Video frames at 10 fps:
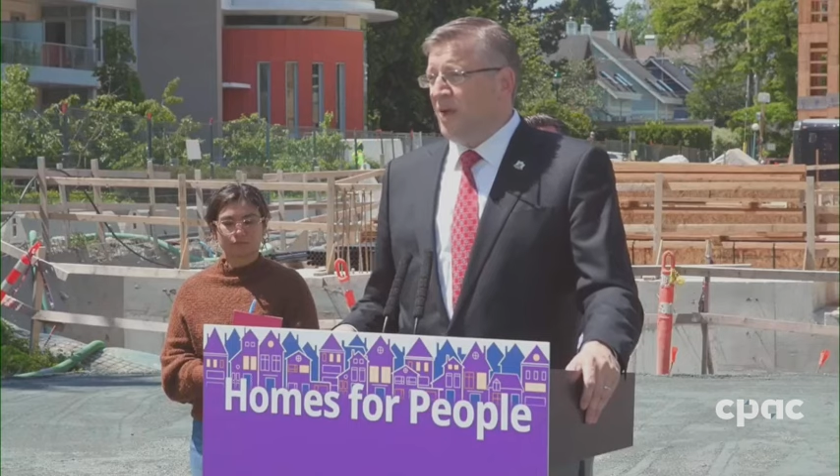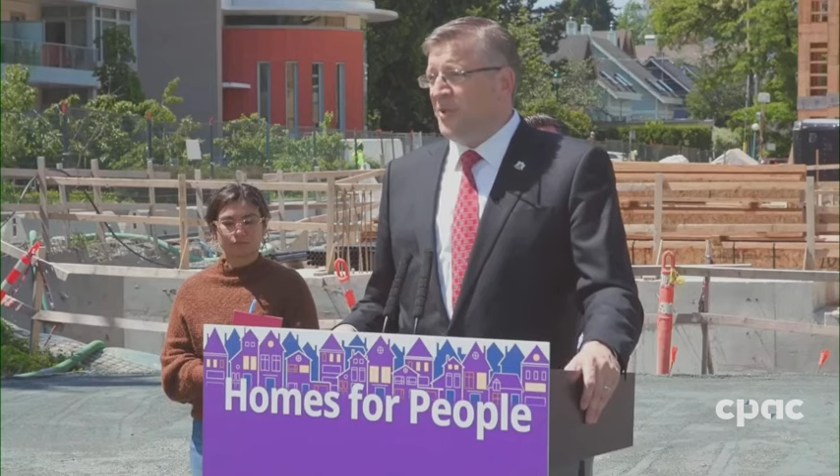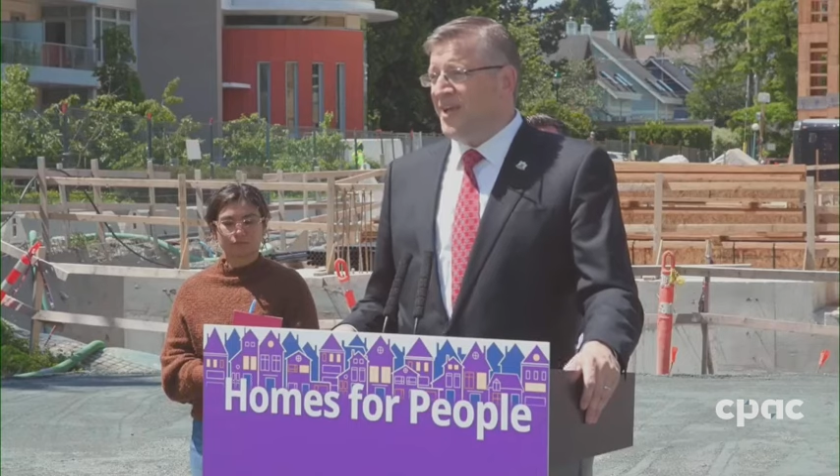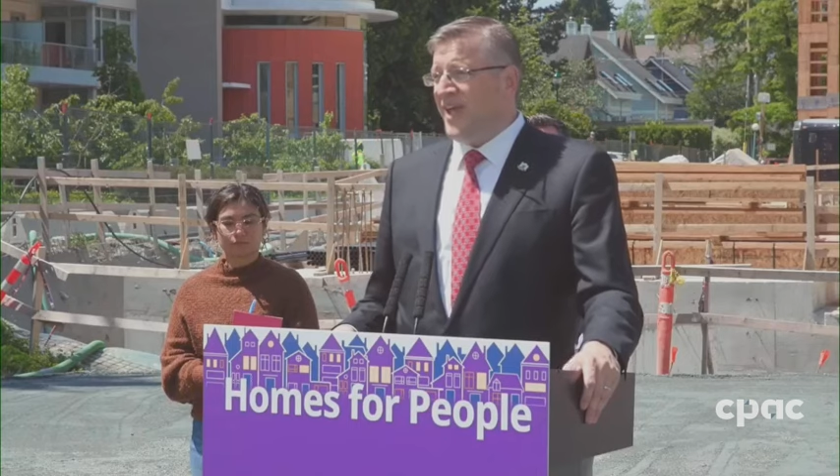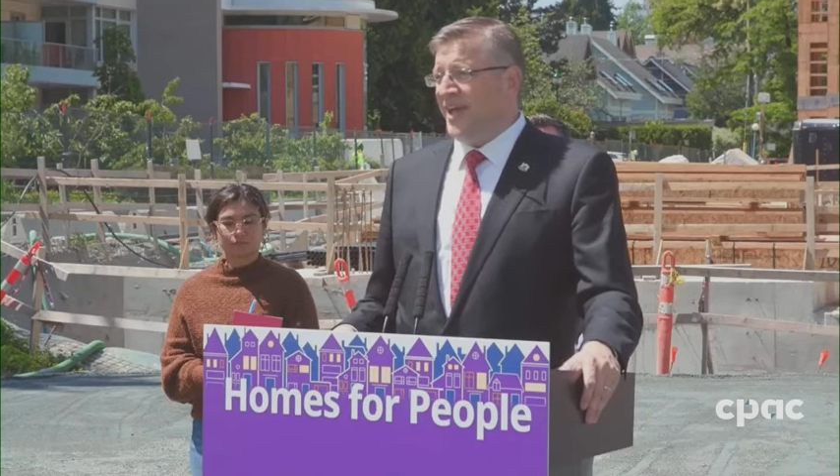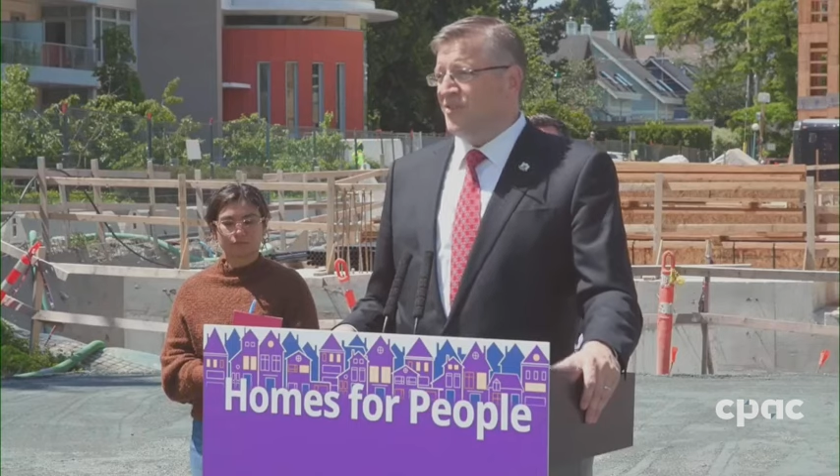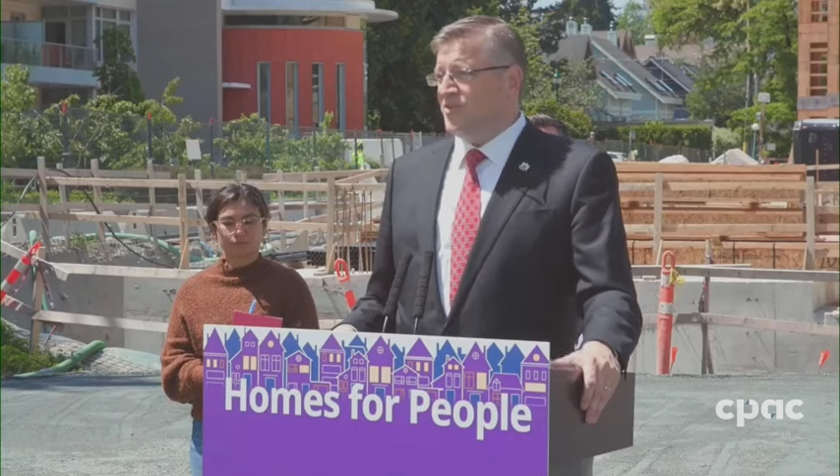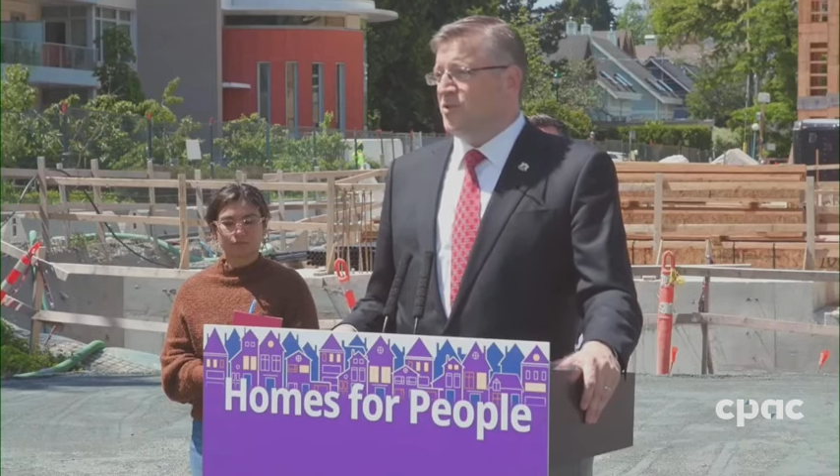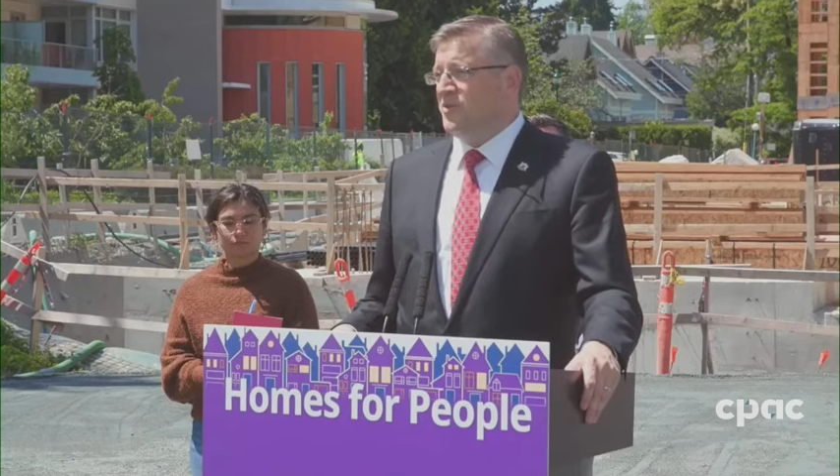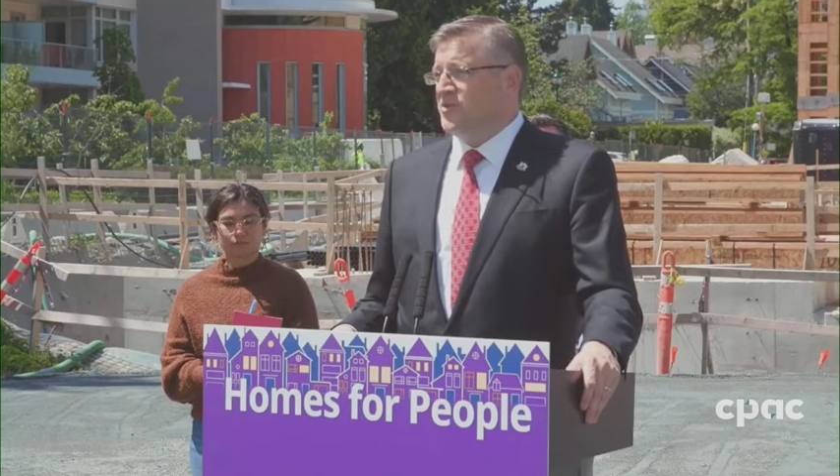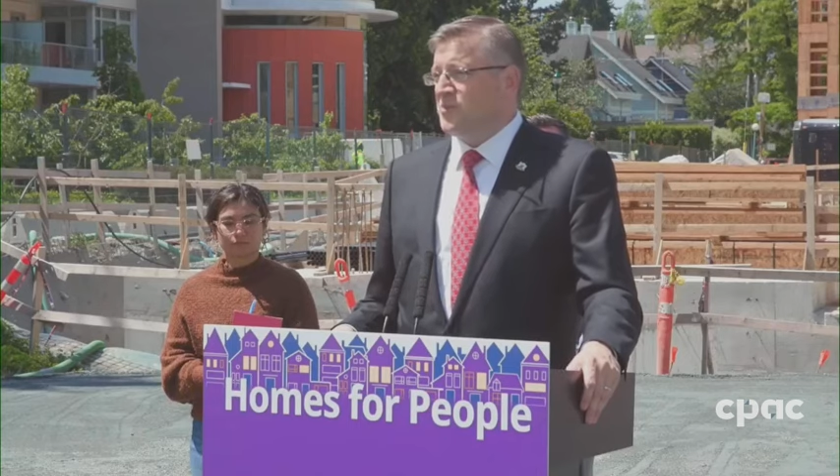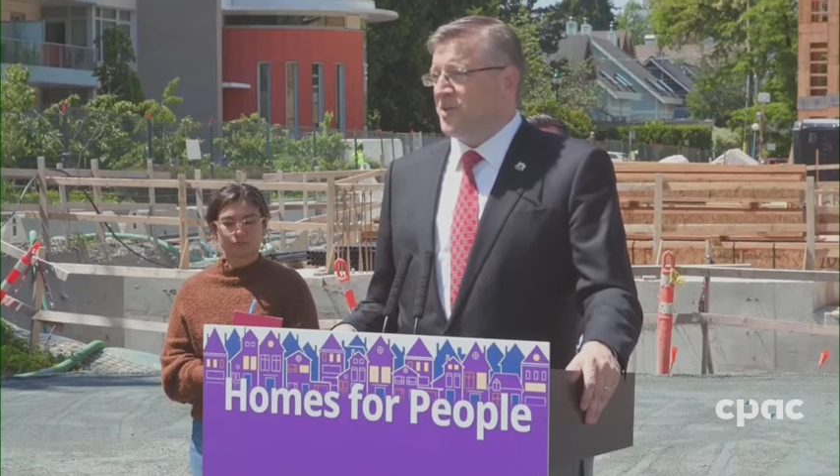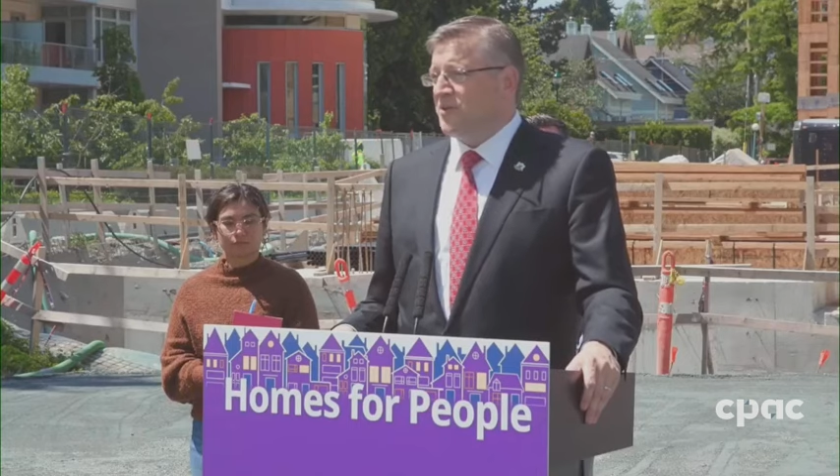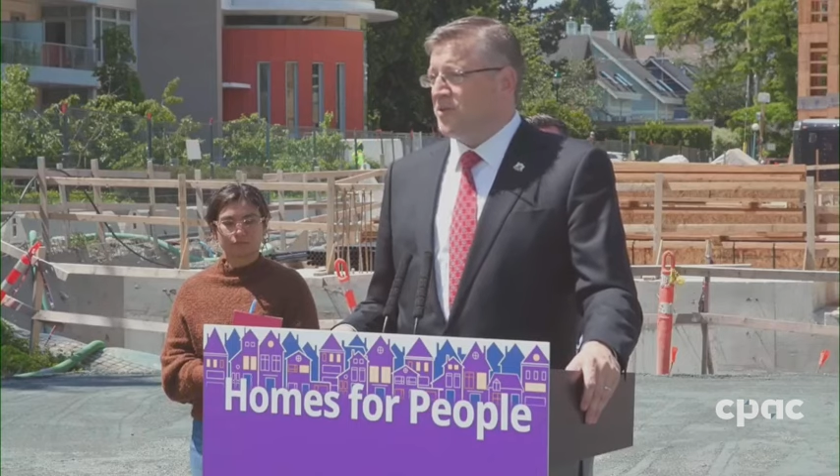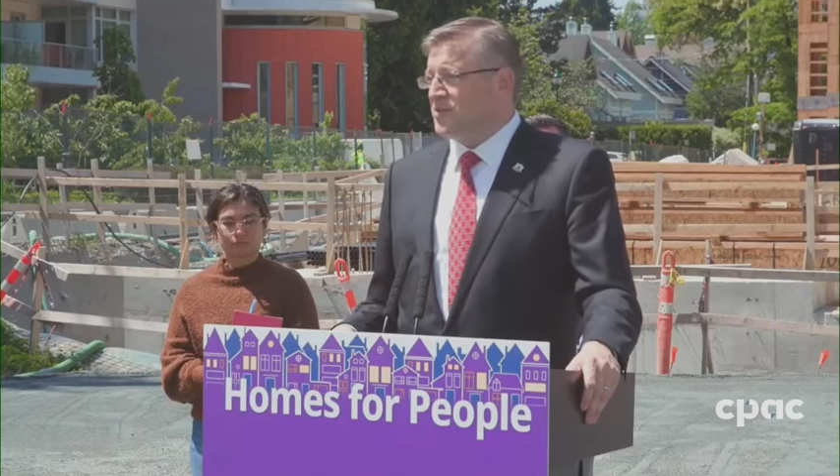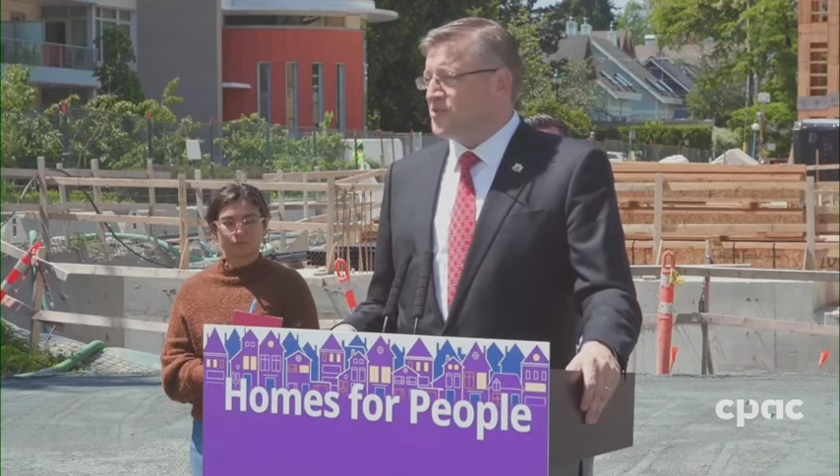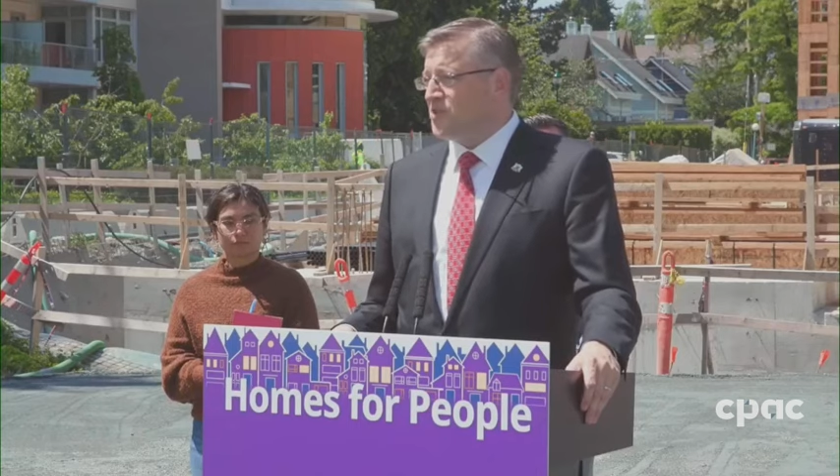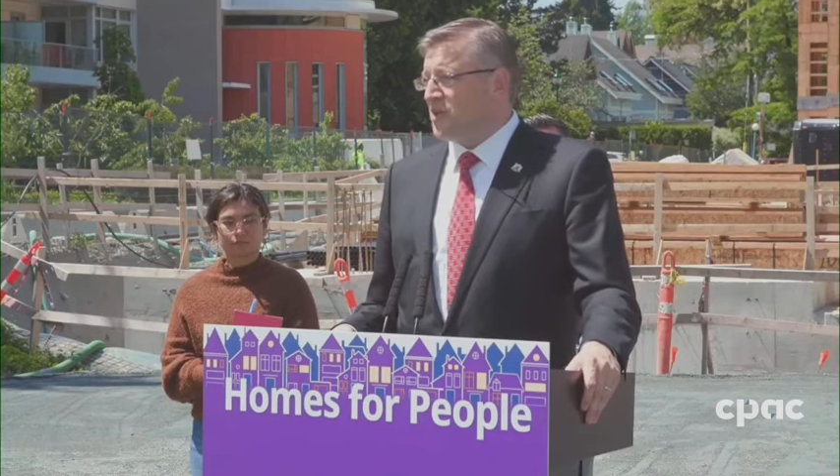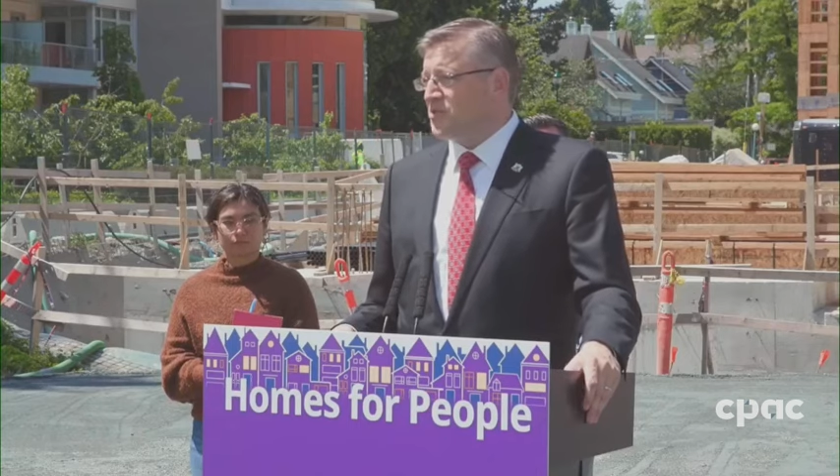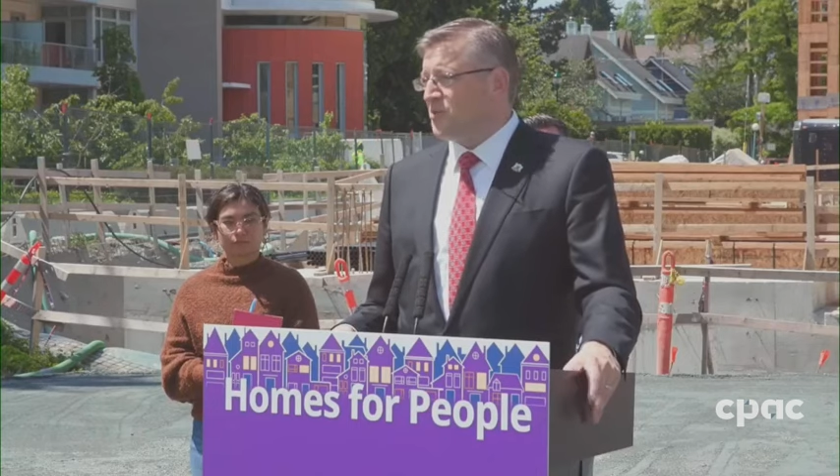We can't do this without the
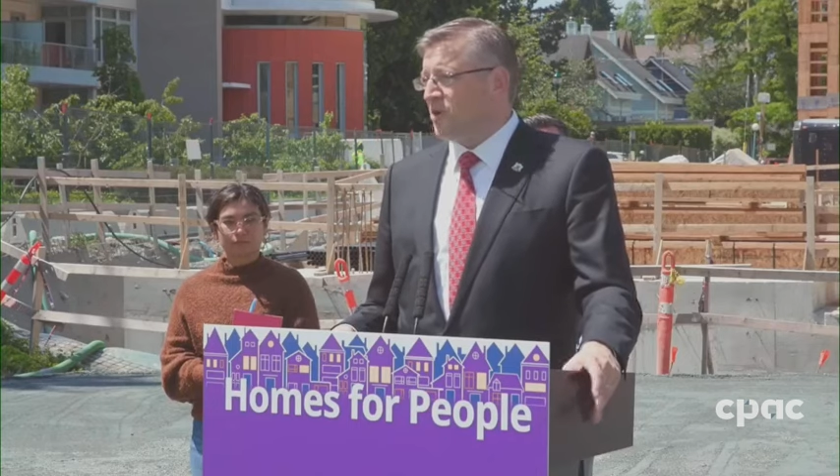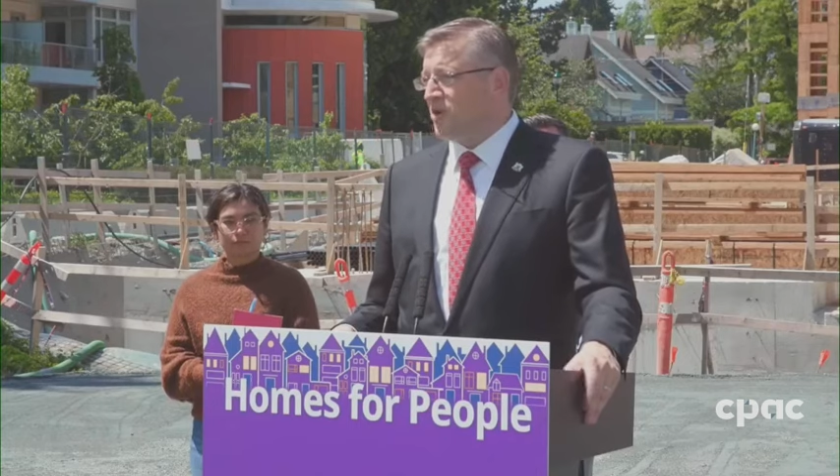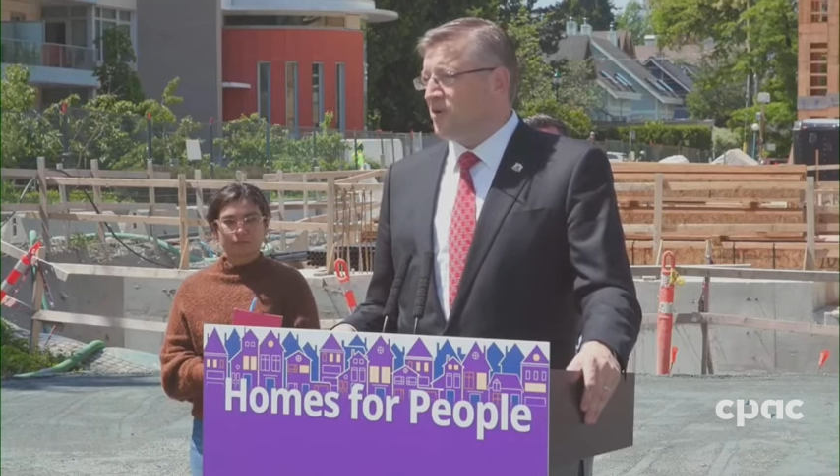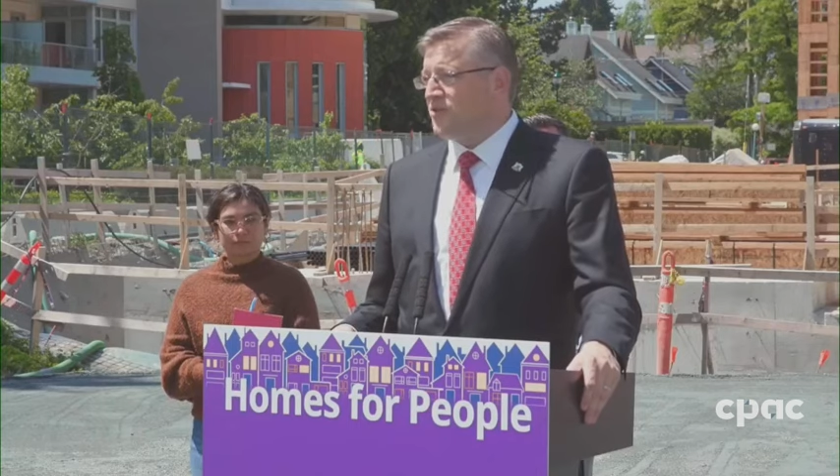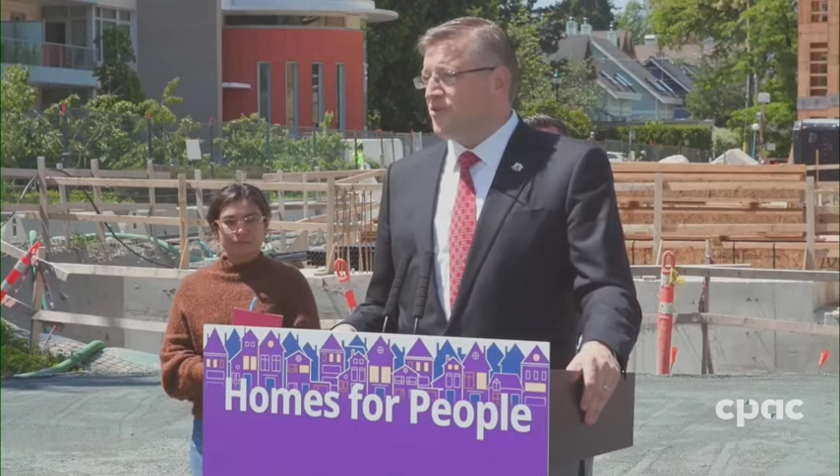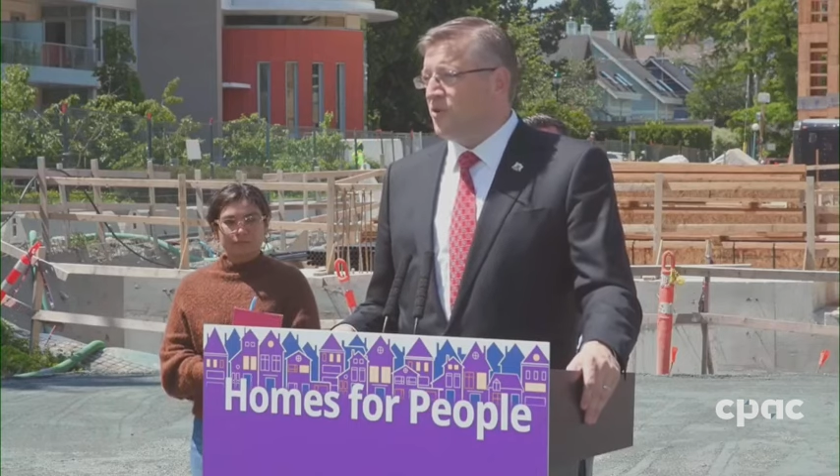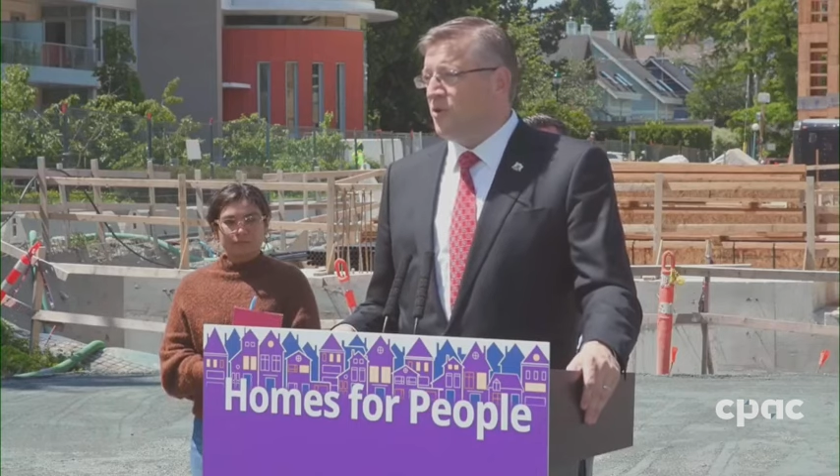construction workers